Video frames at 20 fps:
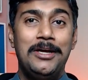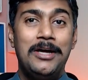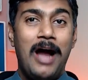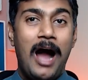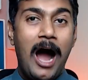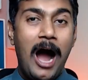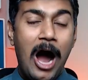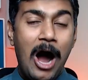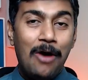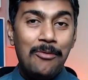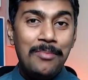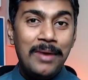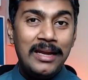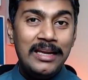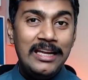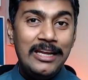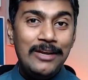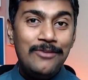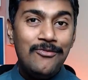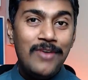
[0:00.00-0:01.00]
How
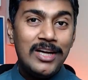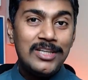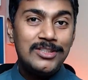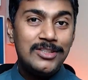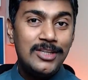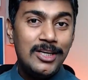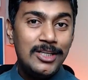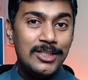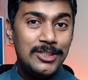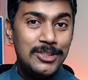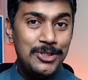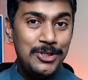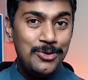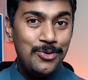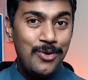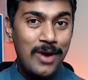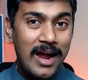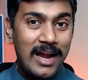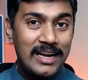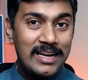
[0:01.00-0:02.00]
many investors you
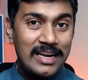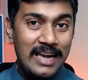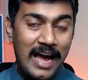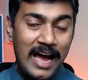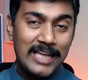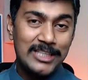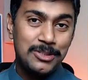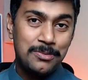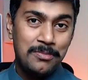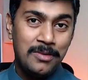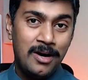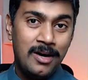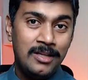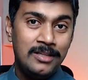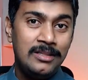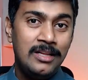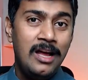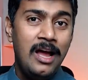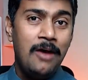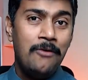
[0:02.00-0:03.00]
had last
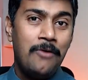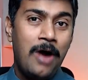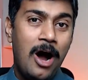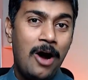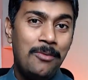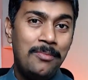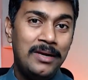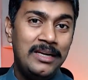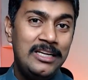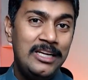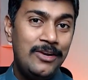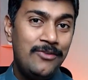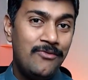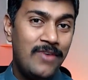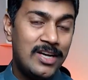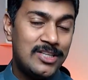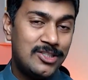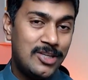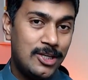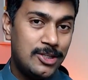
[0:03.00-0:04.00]
month, how many
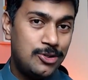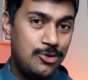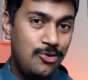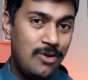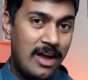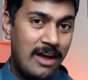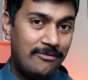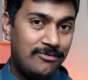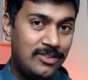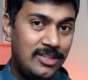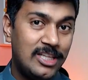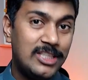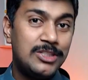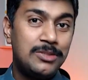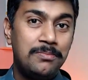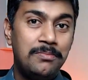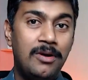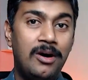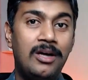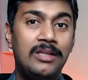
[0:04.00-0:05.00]
investors you have this
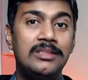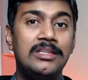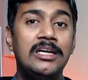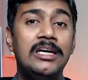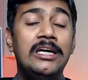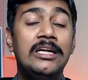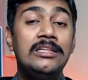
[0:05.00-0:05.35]
month.